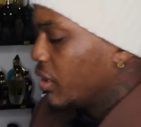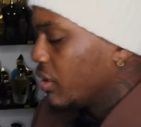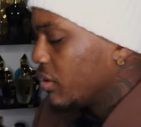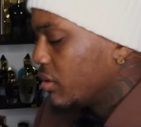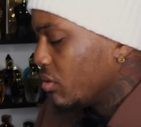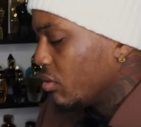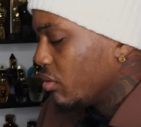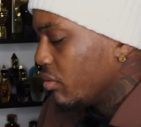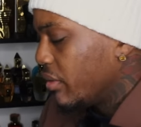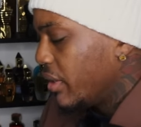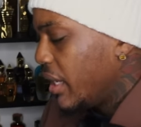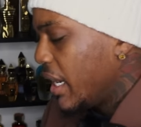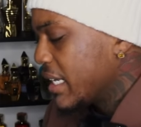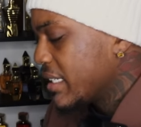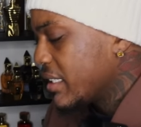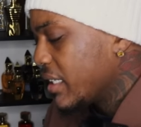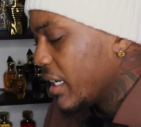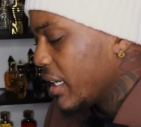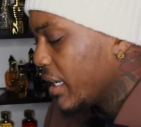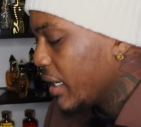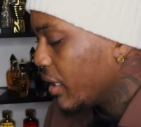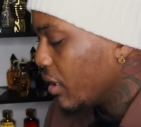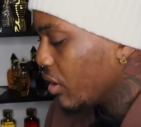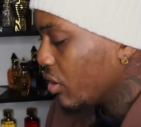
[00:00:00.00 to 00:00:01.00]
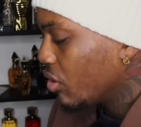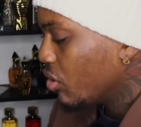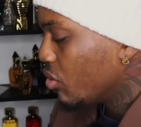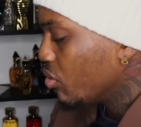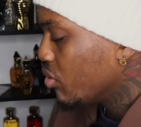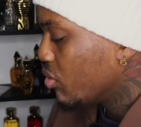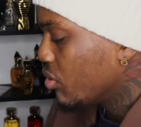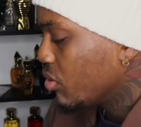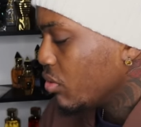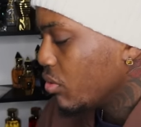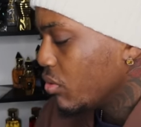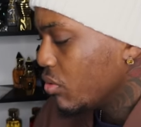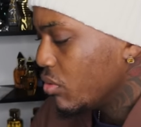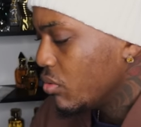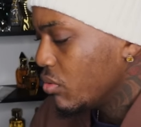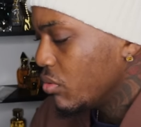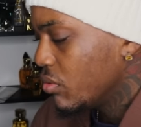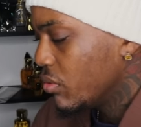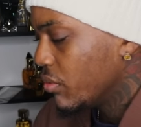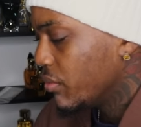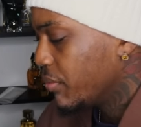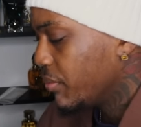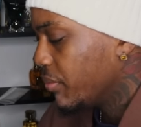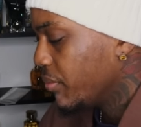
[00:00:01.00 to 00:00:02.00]
So next, I got to go
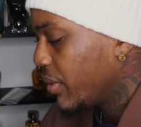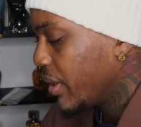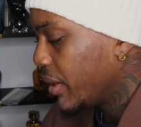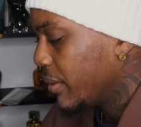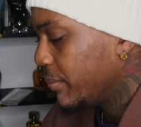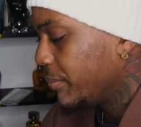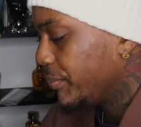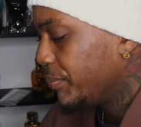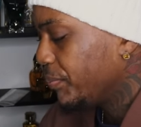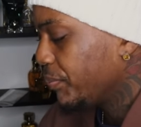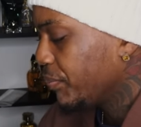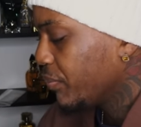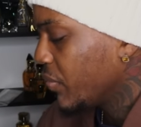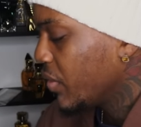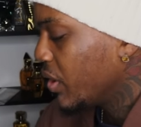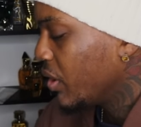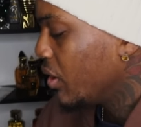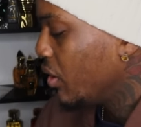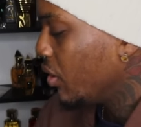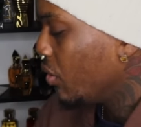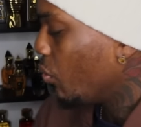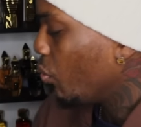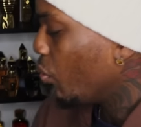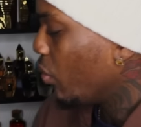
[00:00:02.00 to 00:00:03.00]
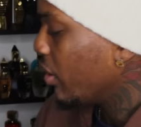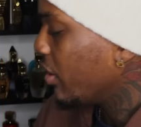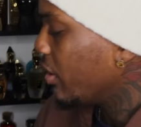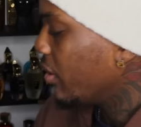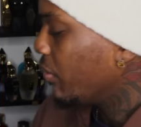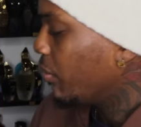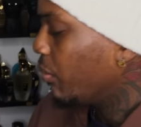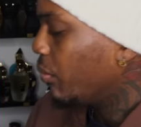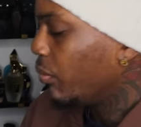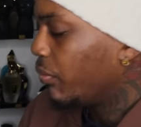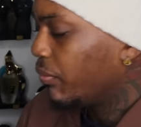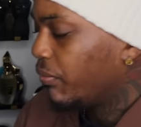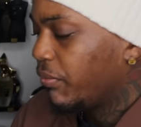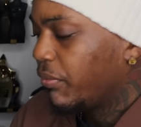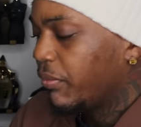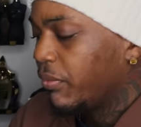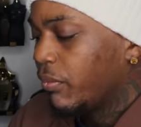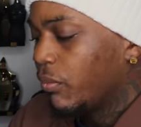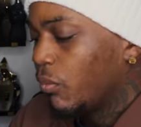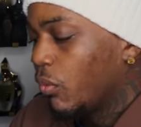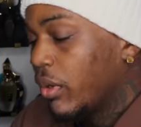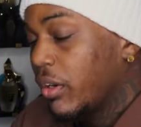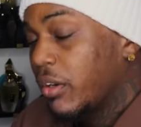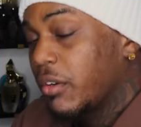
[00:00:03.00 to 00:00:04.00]
to one of
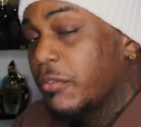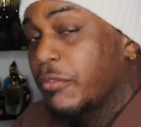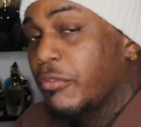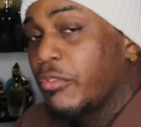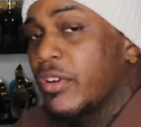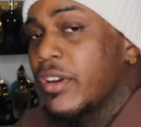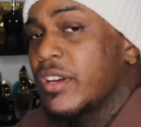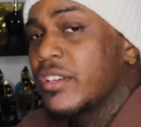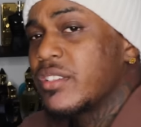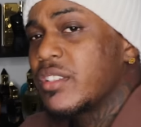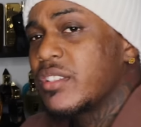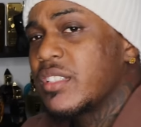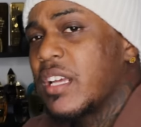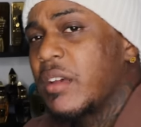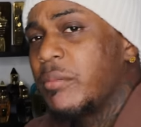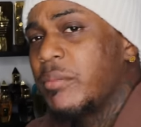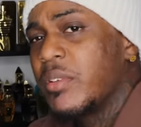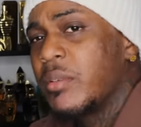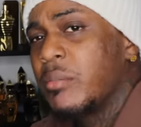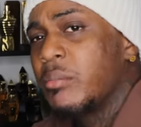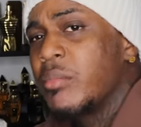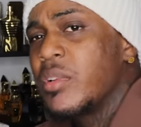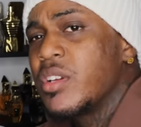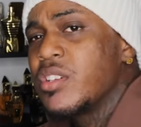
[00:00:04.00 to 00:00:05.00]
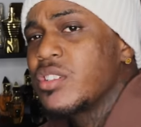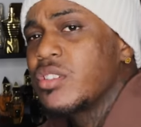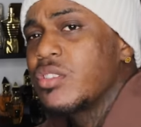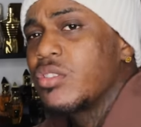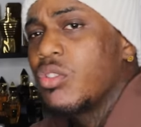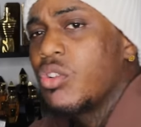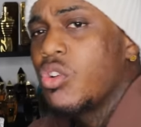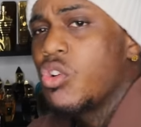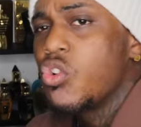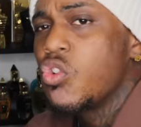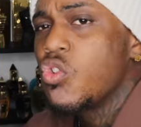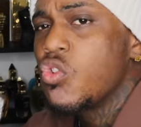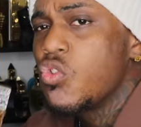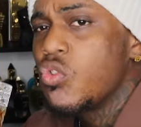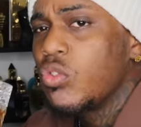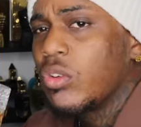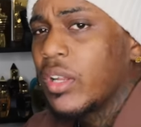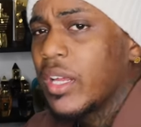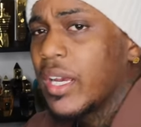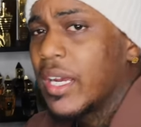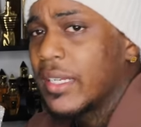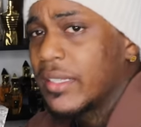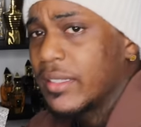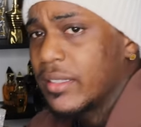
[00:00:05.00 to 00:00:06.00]
the fragrances I've been mentioning a whole
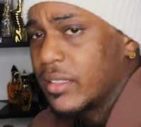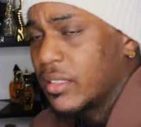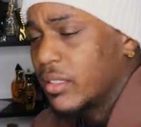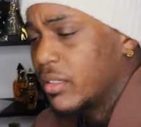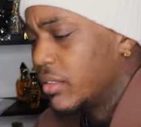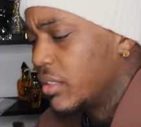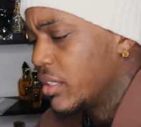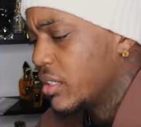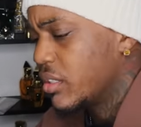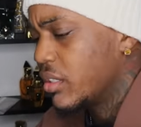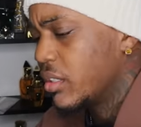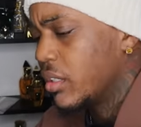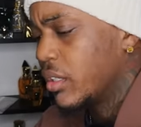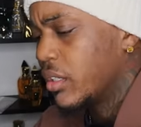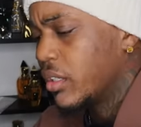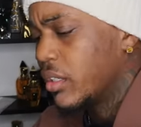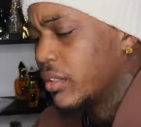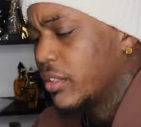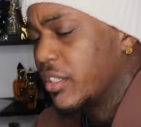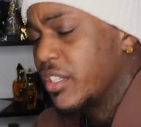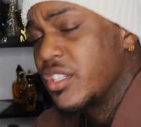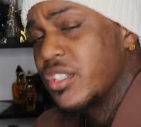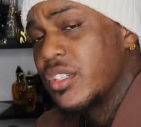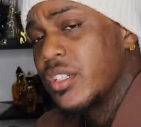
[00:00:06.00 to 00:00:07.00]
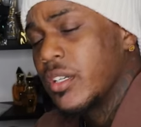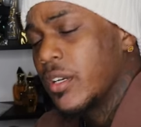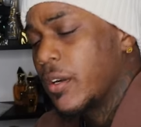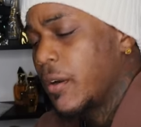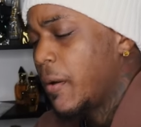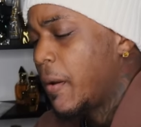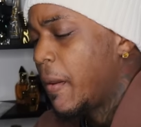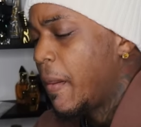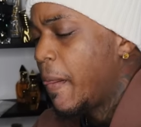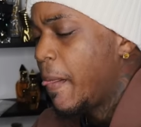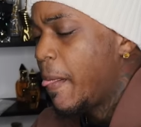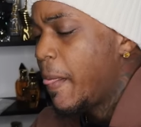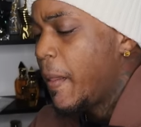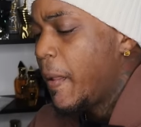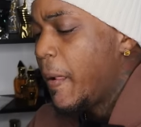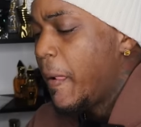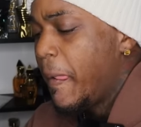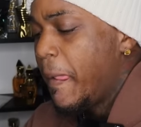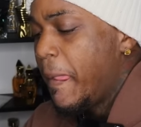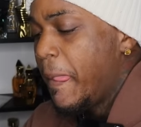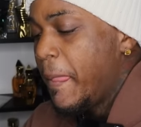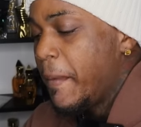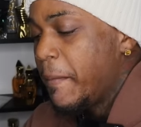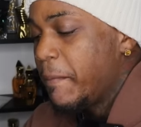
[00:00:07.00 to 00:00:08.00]
lot this year.
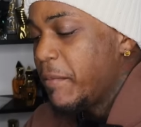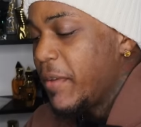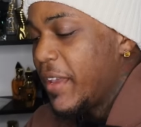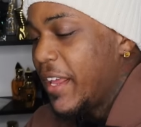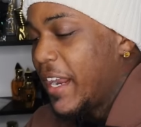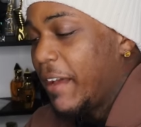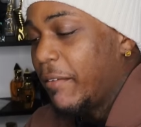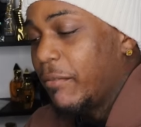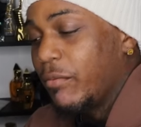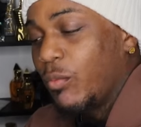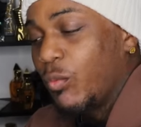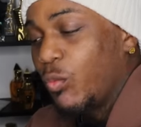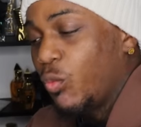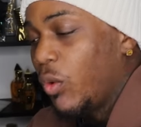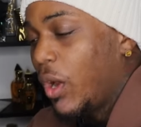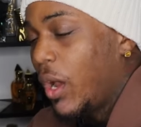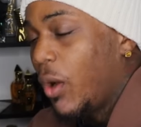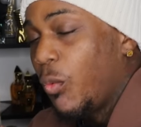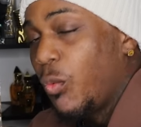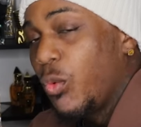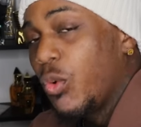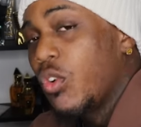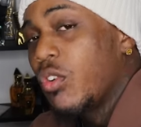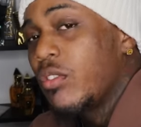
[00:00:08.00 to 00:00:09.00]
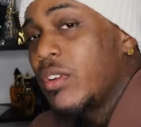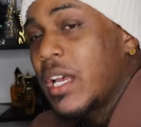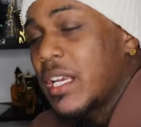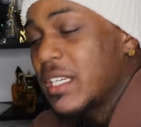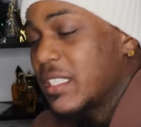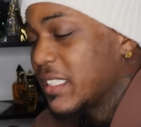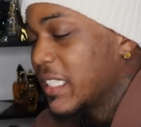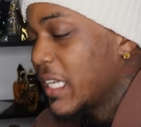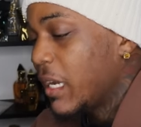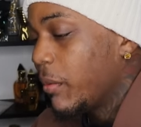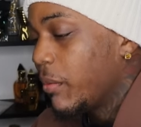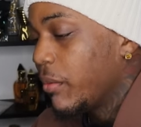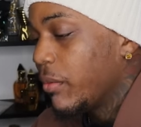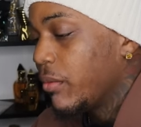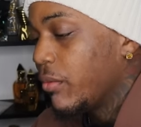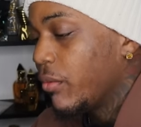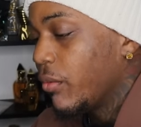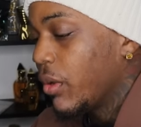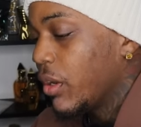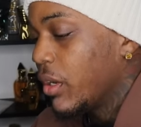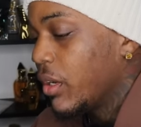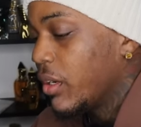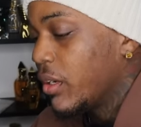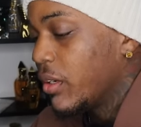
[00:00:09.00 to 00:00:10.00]
And I will not stop
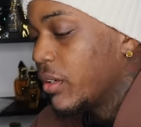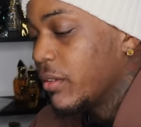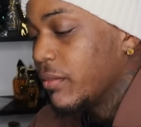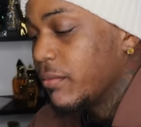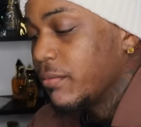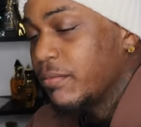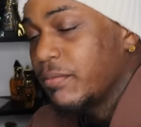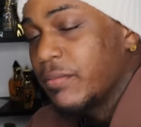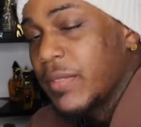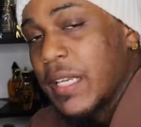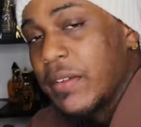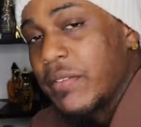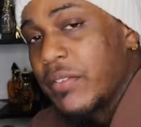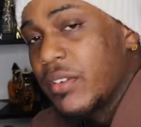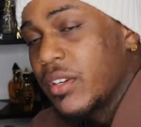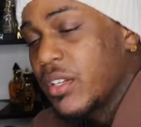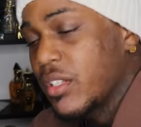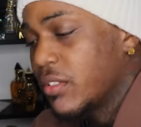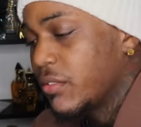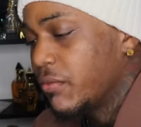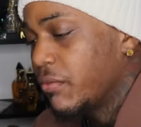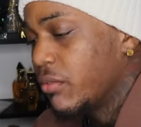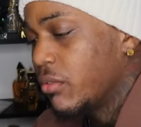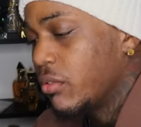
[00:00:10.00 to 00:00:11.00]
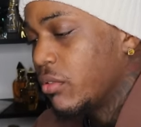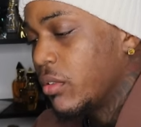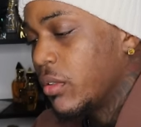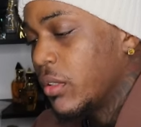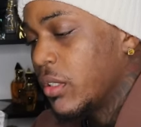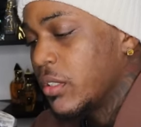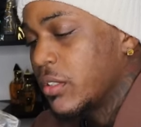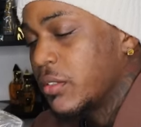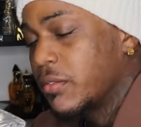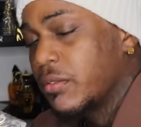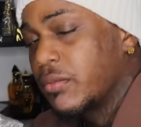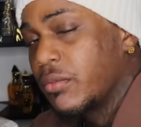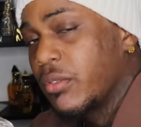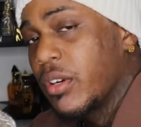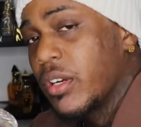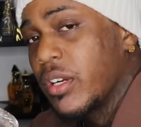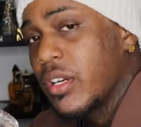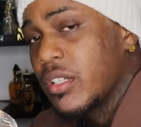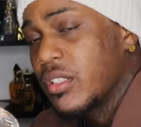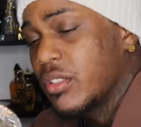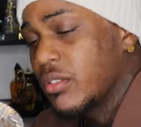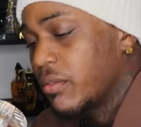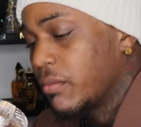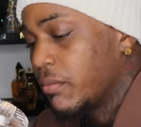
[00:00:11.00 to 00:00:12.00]
giving this
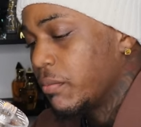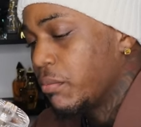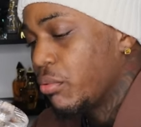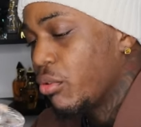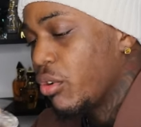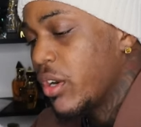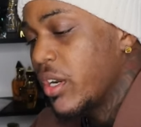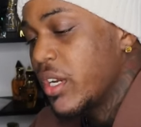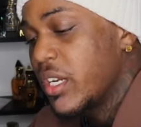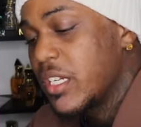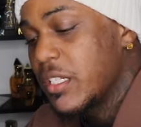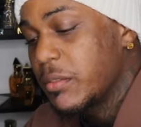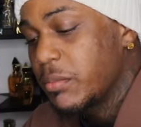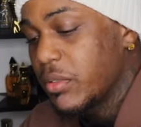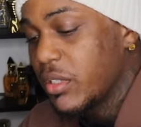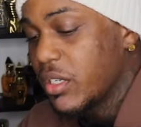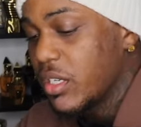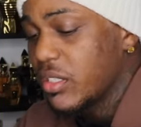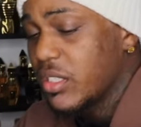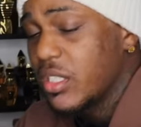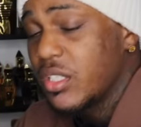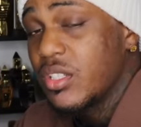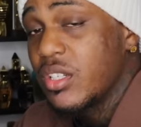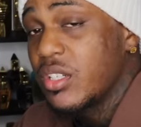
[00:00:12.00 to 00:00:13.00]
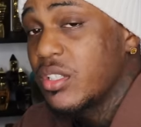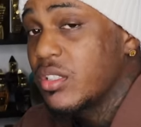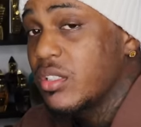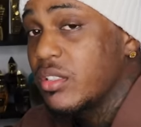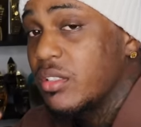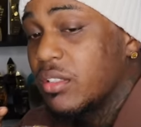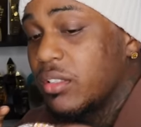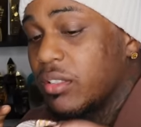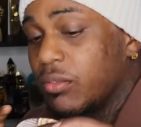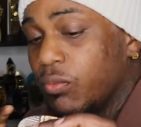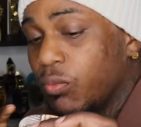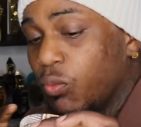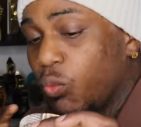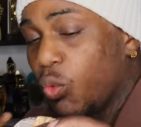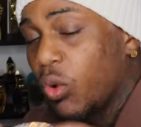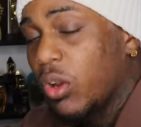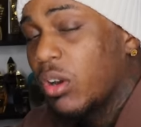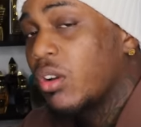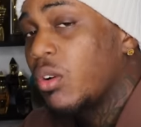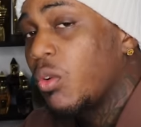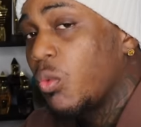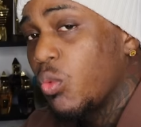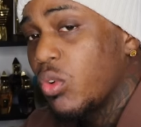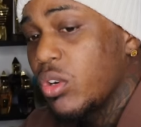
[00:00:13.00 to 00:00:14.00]
fragrance praise, because it's just
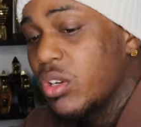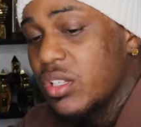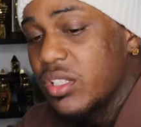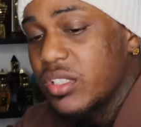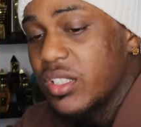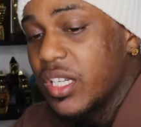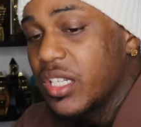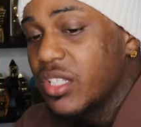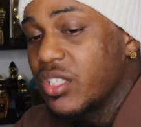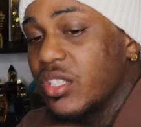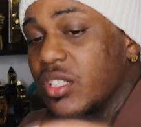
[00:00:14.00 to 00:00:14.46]
one of the ones that